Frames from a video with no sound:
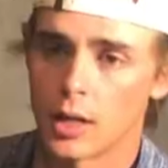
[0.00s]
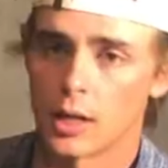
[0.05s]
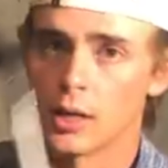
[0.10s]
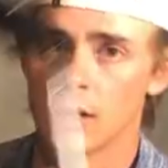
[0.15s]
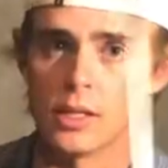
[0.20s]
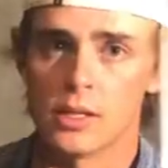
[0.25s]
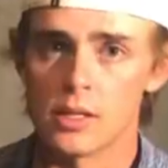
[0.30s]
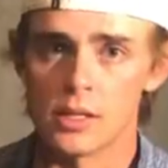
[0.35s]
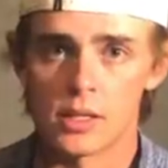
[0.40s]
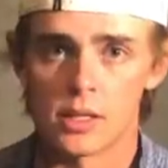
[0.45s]
I can
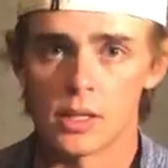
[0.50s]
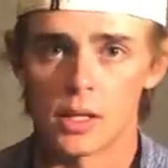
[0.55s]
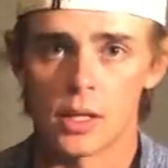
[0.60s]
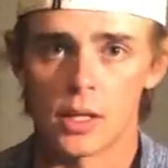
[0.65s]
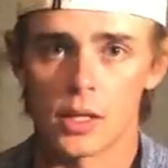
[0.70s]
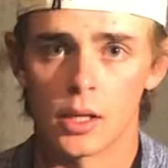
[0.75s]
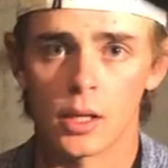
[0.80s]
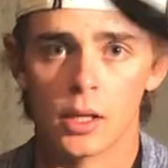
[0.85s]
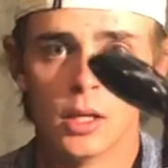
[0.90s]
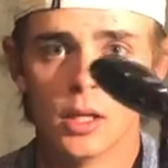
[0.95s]
hit this
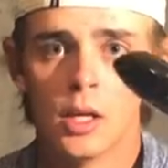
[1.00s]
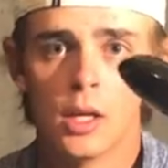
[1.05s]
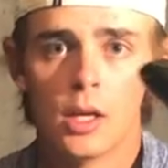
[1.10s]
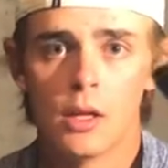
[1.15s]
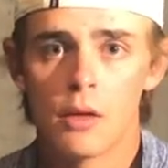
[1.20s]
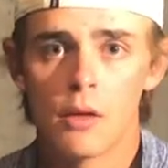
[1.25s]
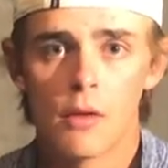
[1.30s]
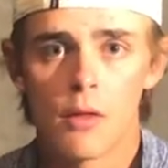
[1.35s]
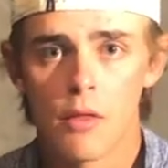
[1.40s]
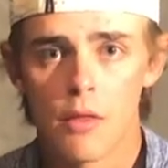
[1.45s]
thing
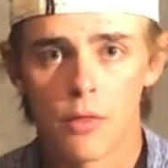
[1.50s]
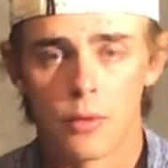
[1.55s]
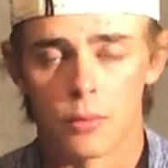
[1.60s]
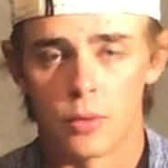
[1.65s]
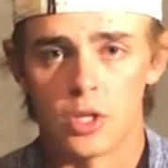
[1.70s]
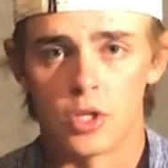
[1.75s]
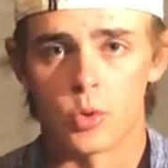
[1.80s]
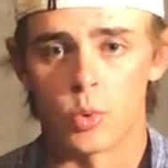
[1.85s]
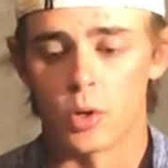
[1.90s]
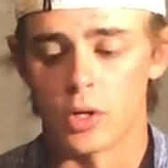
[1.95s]

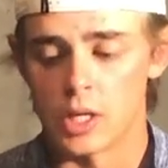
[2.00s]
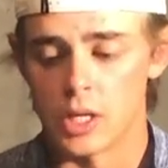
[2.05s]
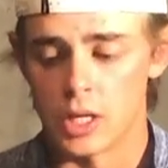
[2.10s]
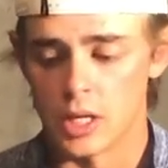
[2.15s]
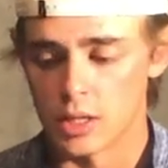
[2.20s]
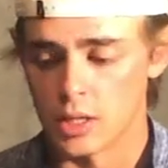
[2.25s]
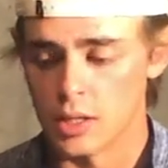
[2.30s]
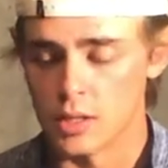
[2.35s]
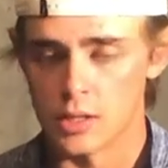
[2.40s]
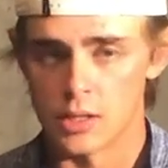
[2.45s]
320,
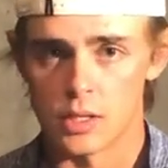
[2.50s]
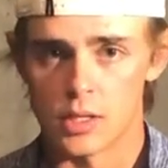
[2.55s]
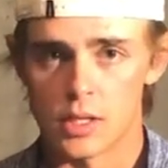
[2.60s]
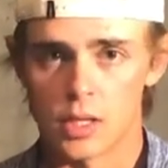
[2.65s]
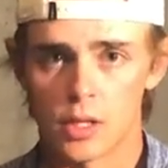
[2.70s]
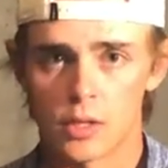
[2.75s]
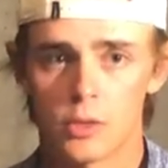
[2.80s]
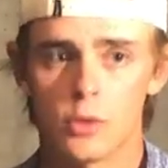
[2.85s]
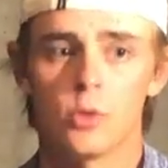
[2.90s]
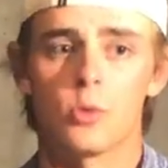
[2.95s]
I can hit this
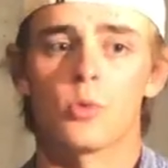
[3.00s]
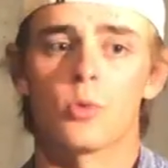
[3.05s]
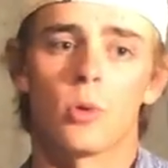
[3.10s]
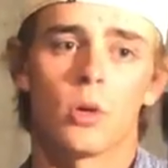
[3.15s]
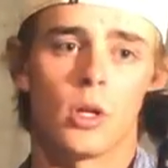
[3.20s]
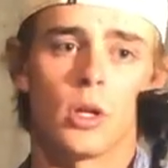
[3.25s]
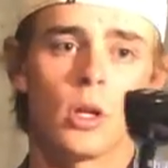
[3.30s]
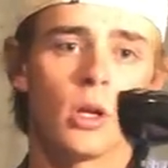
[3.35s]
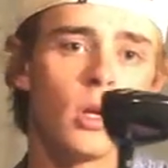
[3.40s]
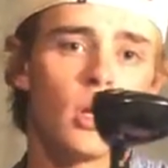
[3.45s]
thing
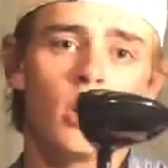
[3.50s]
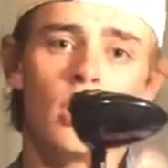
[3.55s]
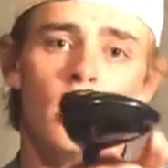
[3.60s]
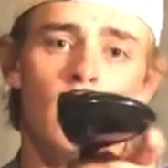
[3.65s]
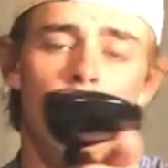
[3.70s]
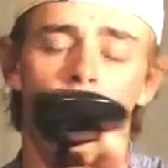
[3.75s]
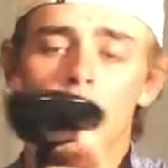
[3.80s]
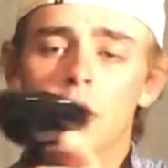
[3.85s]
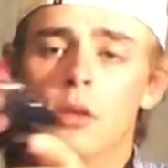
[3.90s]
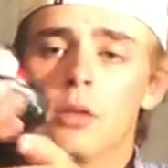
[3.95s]

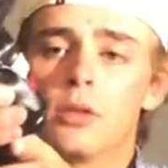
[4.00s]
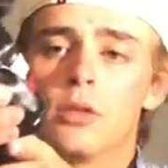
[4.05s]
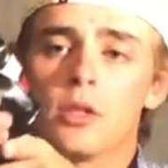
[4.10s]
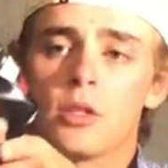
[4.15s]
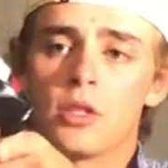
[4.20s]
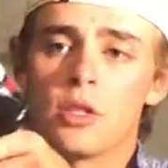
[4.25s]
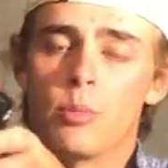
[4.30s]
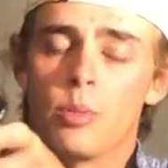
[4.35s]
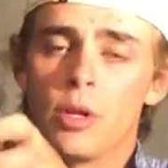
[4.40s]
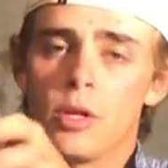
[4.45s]
220. It
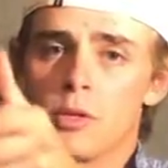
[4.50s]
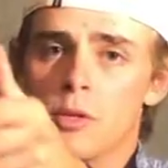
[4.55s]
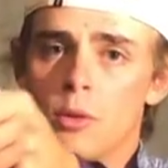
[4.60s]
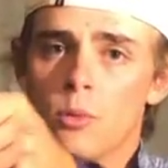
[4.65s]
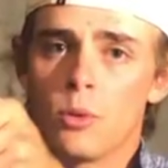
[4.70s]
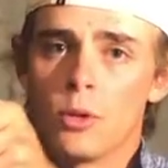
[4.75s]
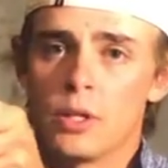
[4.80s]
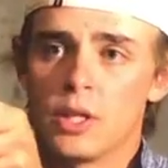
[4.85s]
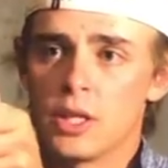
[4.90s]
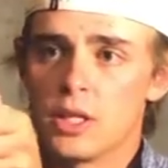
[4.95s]
just depends
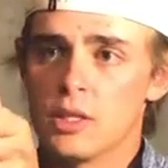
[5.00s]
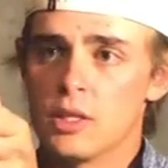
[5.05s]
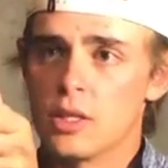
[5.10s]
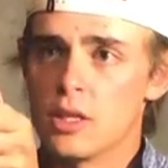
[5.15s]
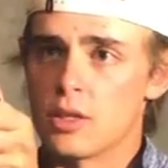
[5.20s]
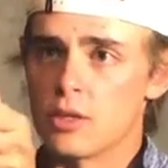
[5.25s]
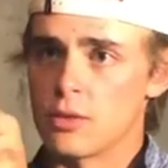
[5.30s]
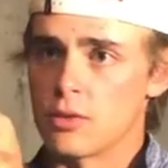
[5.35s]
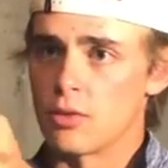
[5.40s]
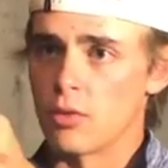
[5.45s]
on what the
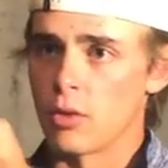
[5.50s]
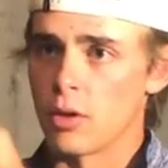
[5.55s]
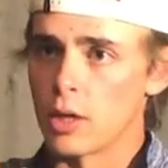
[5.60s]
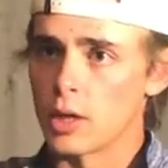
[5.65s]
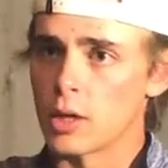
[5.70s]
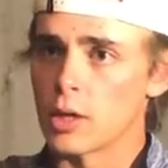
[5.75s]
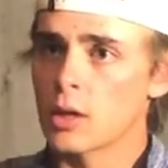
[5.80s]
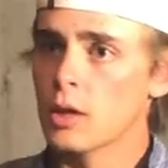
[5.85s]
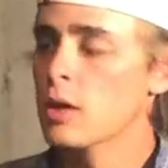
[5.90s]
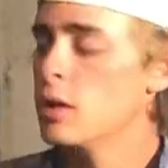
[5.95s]
conditions are
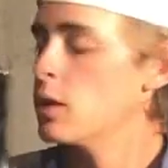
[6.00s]
like.